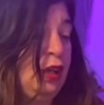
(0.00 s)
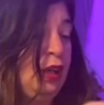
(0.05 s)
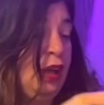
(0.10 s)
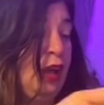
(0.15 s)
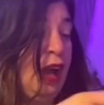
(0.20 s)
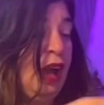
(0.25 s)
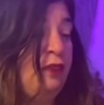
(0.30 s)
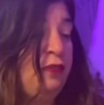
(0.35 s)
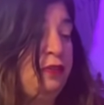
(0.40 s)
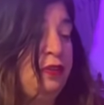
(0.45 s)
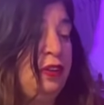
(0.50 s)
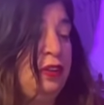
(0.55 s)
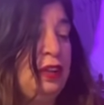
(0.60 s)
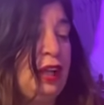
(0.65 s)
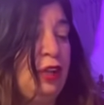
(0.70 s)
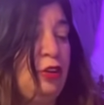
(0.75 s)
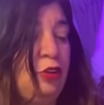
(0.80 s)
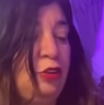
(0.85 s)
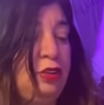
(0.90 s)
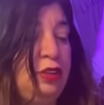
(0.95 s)
I feel
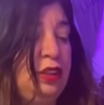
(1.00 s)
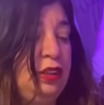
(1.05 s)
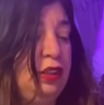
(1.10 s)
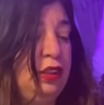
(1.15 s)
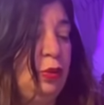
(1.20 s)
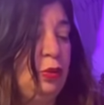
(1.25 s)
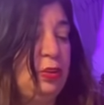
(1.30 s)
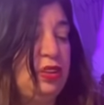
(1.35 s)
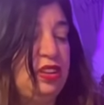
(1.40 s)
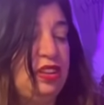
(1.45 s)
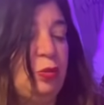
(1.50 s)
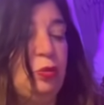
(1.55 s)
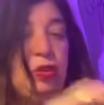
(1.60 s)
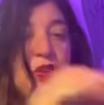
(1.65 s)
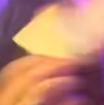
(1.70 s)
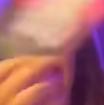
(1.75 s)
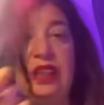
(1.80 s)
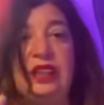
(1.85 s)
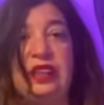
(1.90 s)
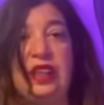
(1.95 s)
that you're dealing with
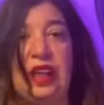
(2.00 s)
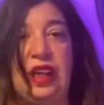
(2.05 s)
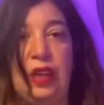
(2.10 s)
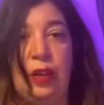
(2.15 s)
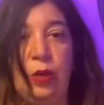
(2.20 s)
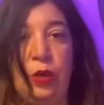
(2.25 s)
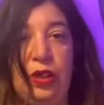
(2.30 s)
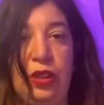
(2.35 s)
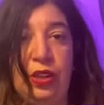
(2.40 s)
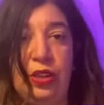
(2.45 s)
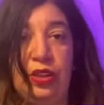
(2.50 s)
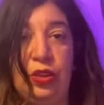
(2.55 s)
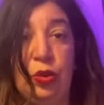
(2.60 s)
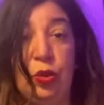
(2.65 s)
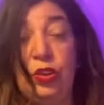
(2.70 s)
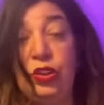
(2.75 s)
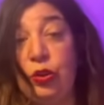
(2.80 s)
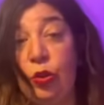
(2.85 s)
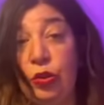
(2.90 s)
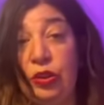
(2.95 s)
someone that is like a Queen of
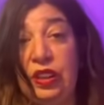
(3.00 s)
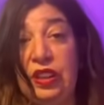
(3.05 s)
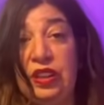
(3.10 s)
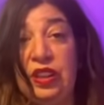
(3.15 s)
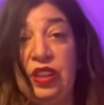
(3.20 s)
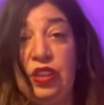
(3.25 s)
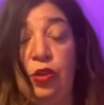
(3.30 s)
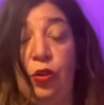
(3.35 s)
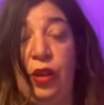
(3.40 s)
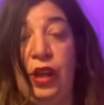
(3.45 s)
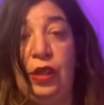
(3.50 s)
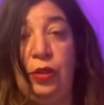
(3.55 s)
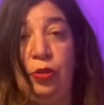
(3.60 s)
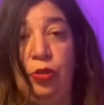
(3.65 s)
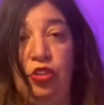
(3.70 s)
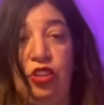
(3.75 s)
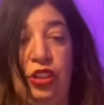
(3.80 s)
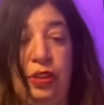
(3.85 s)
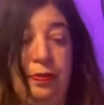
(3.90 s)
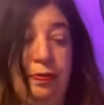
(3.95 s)
Swords, or this is your
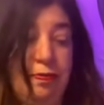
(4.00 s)
energy.